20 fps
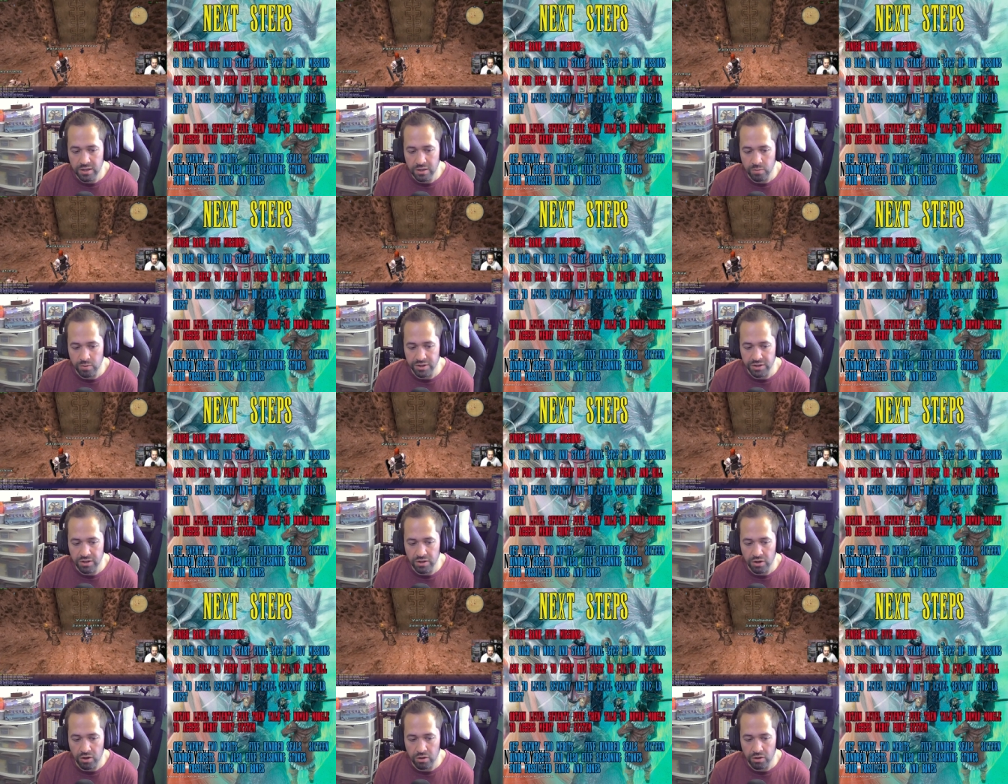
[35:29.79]

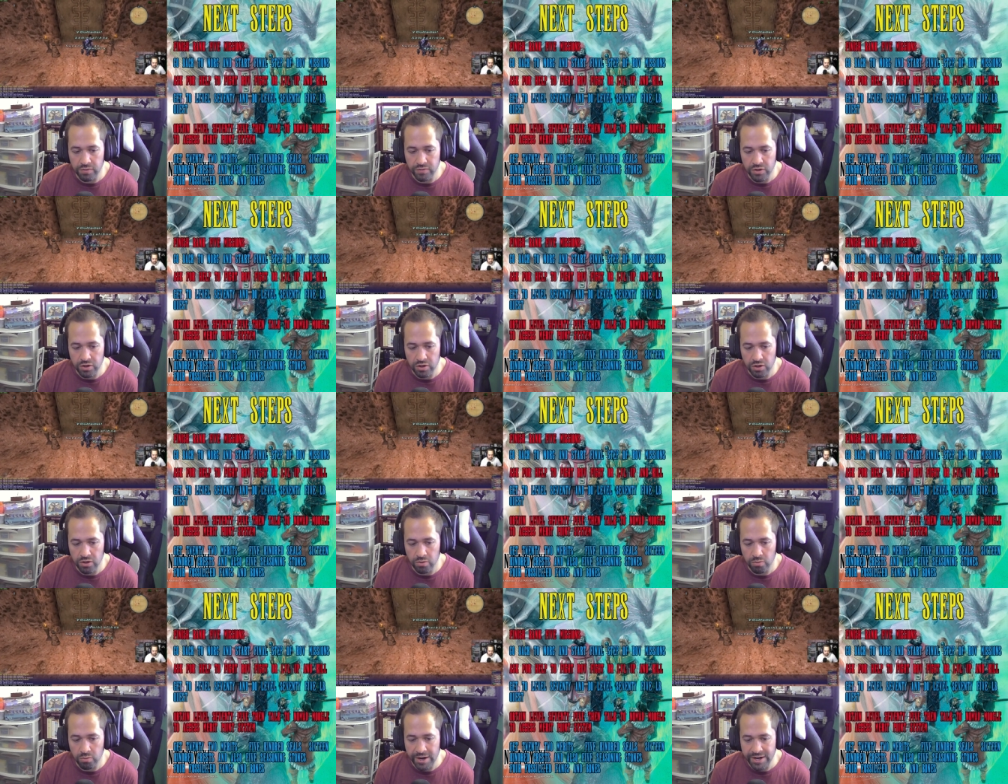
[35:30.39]
with all of
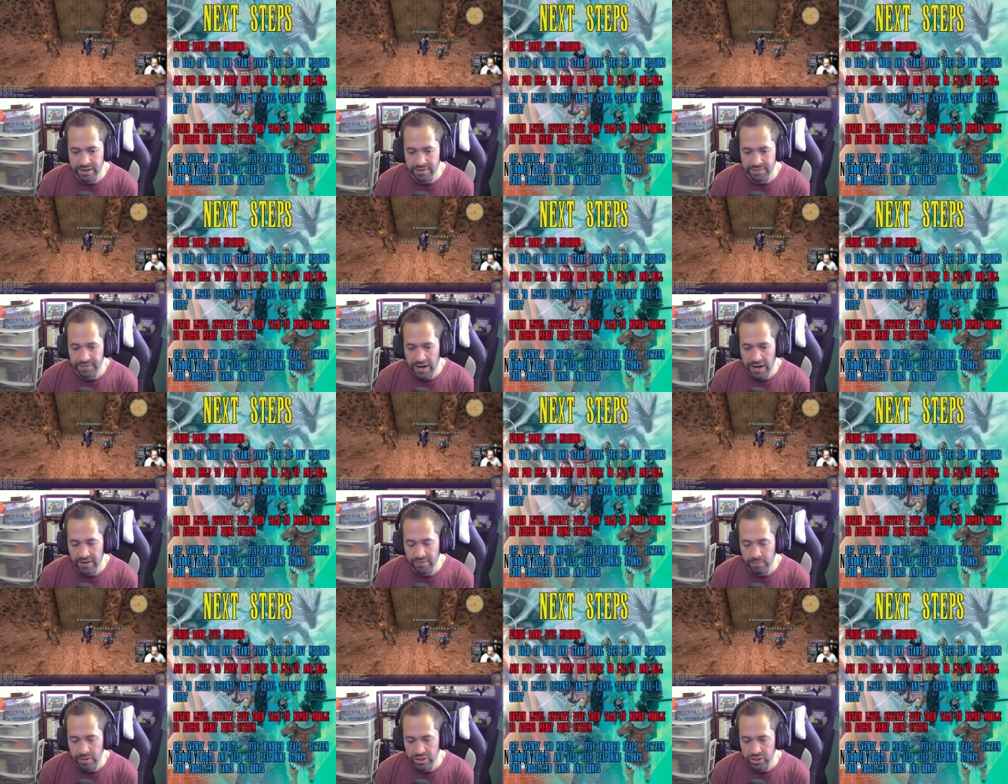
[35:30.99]
your rank
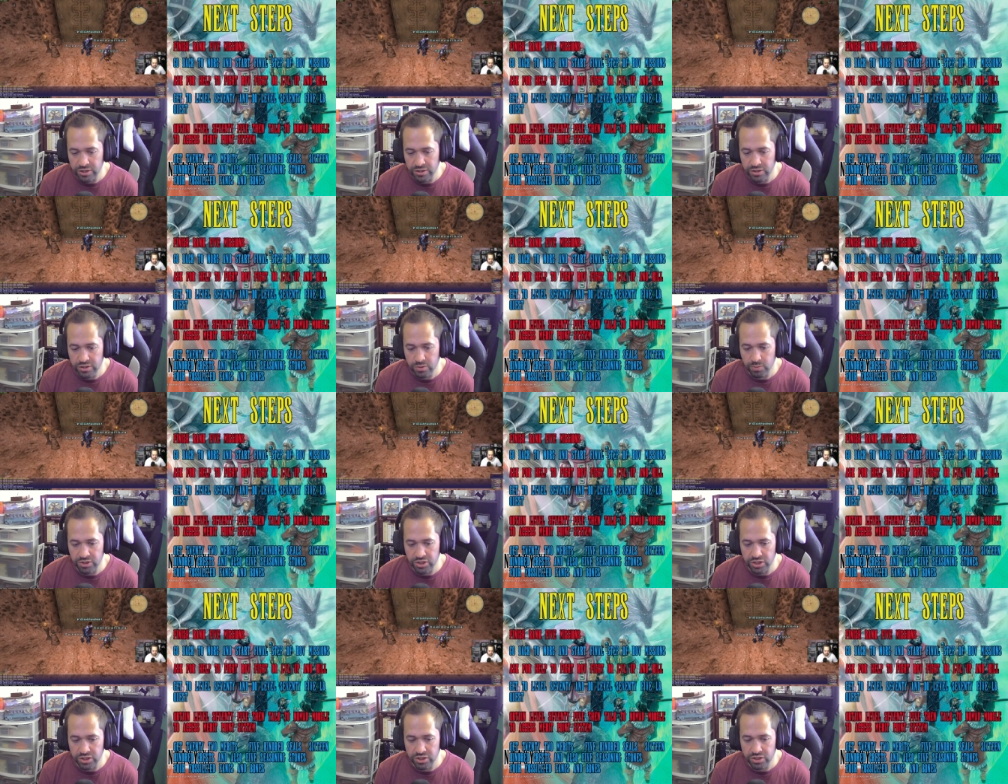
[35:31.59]
5 missions,
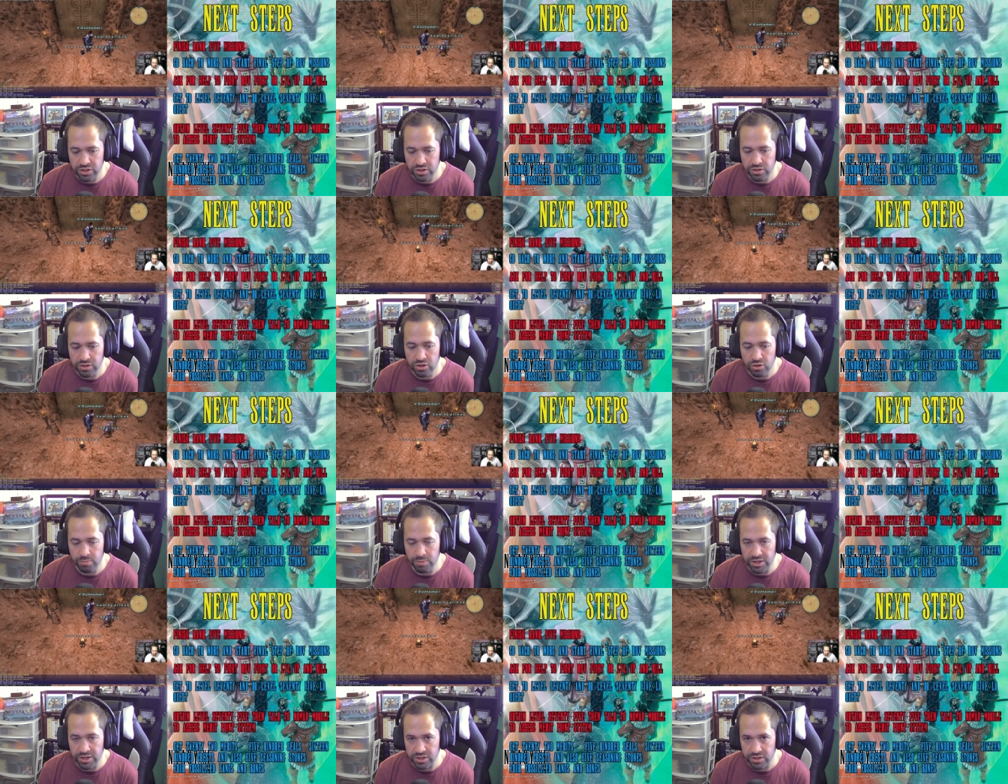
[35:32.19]
which is
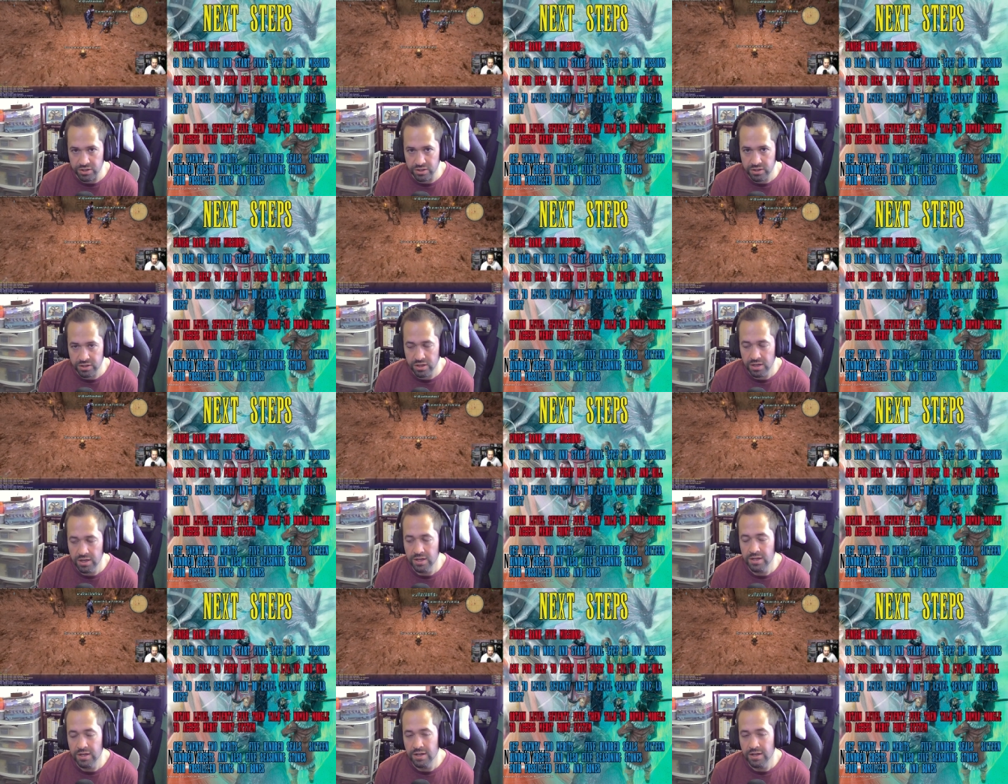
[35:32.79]
2 missions.